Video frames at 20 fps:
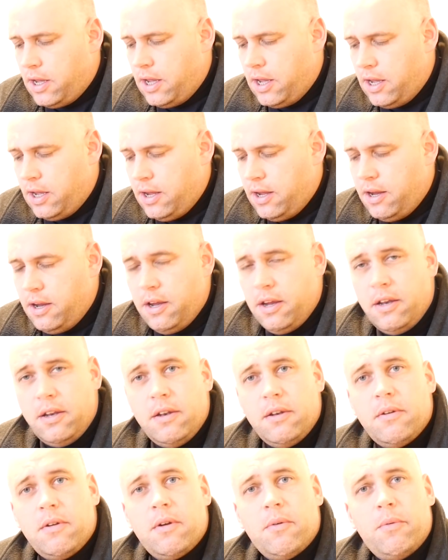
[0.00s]

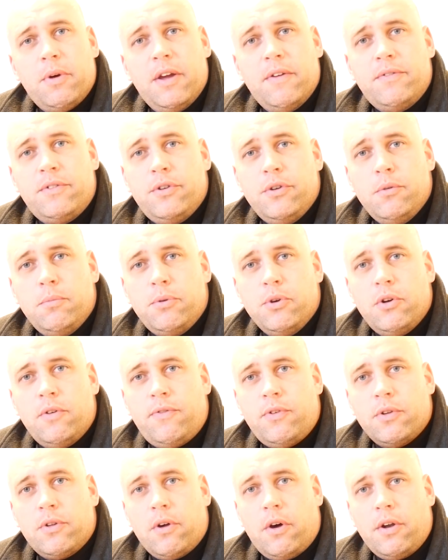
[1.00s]
And we have 2
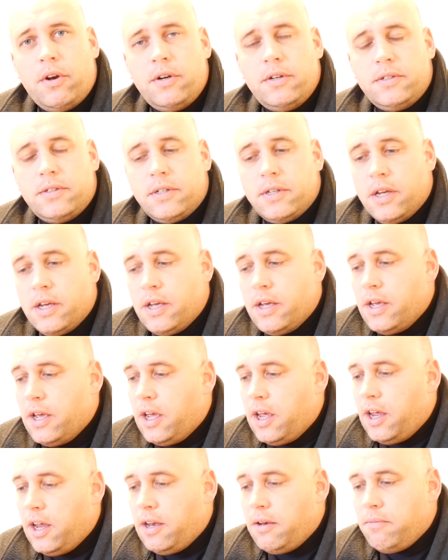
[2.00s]
beautiful daughters.
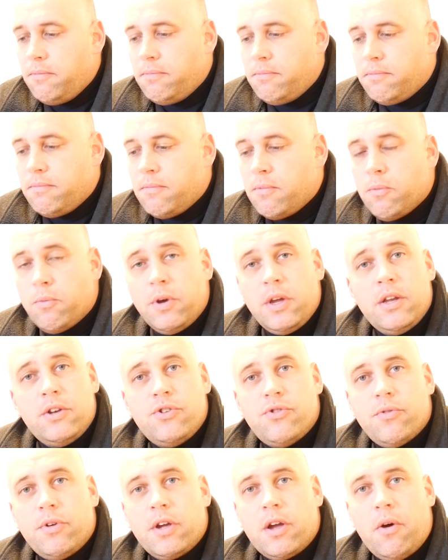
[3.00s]
And we
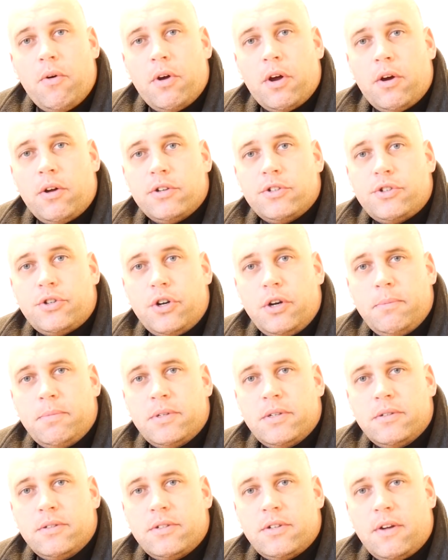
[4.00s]
enjoy going on
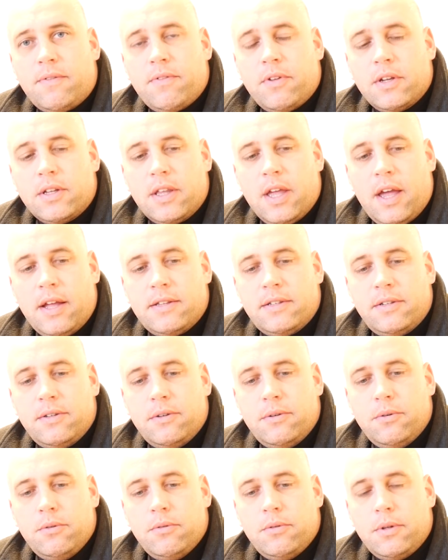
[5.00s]
trips and stuff like that
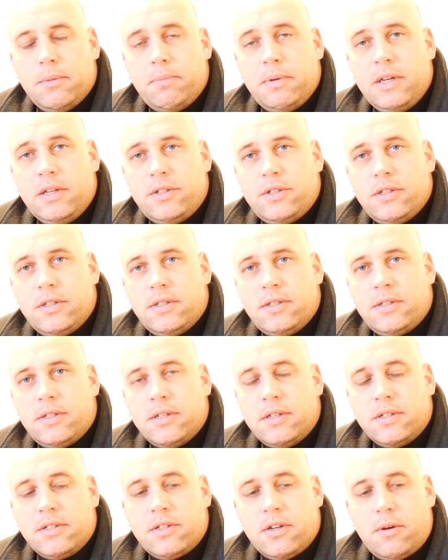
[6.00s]
to the beaches
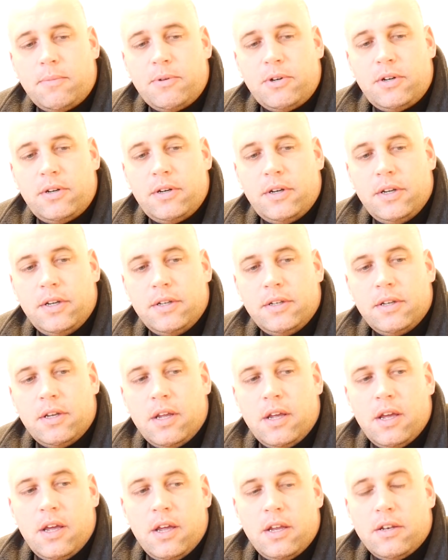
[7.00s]
in the summer. And
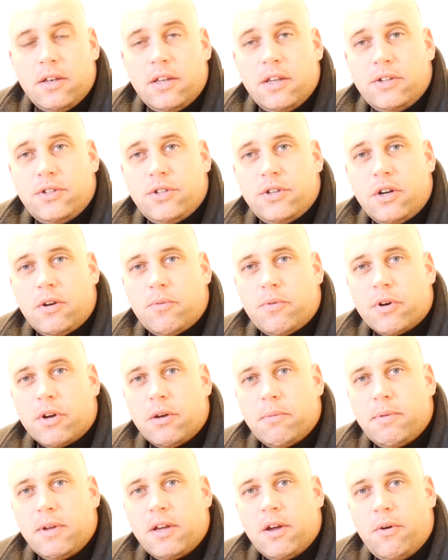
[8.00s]
this year we're going
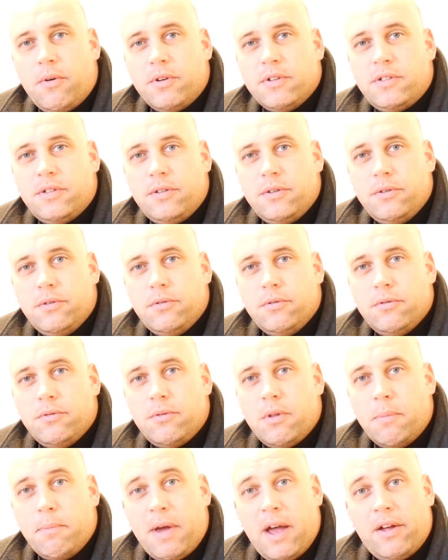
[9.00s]
to be going to
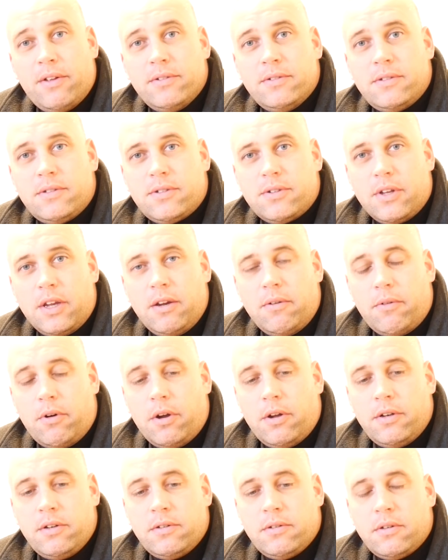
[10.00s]
the mountains, Slate
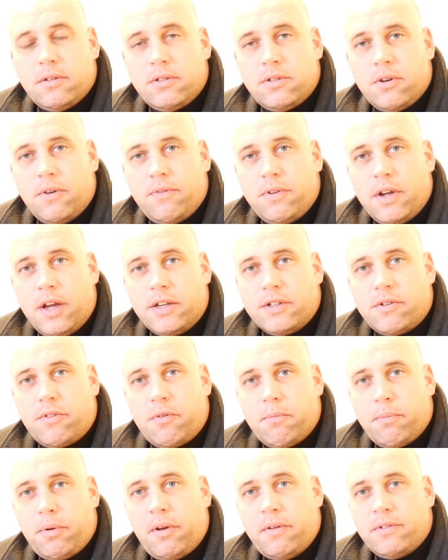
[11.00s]
Run. So if you guys are
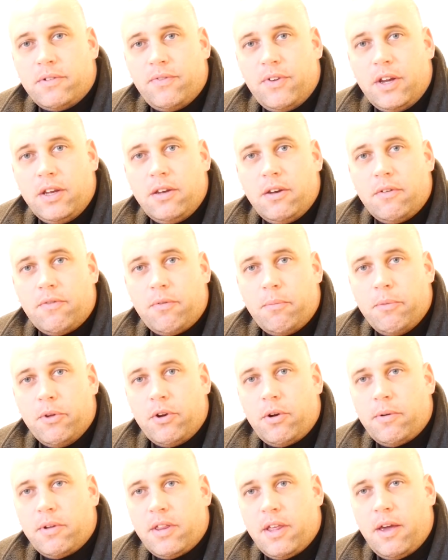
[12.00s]
from Pennsylvania, you're
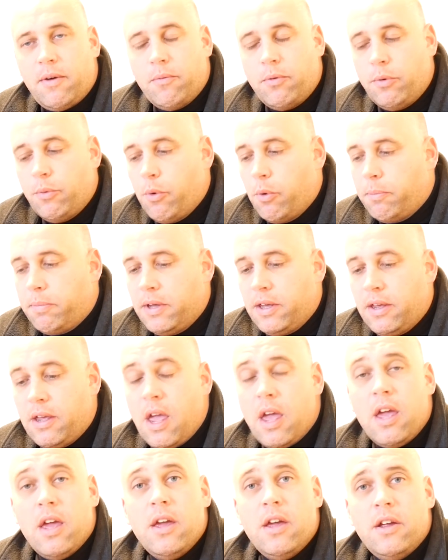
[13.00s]
familiar with that, we will be
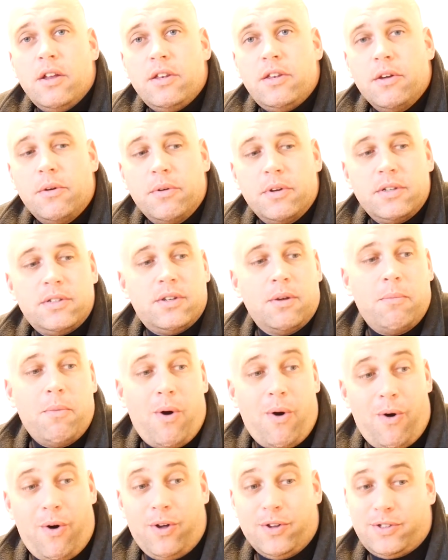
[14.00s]
doing some
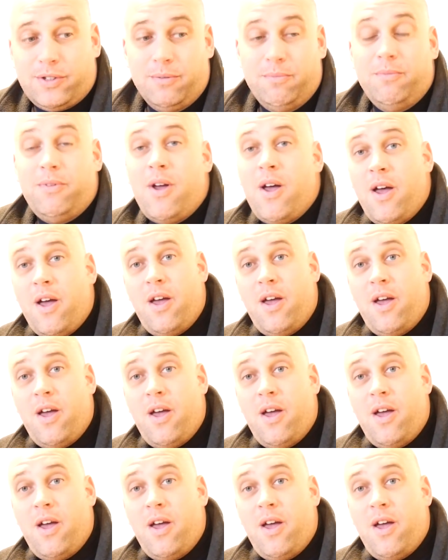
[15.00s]
awesome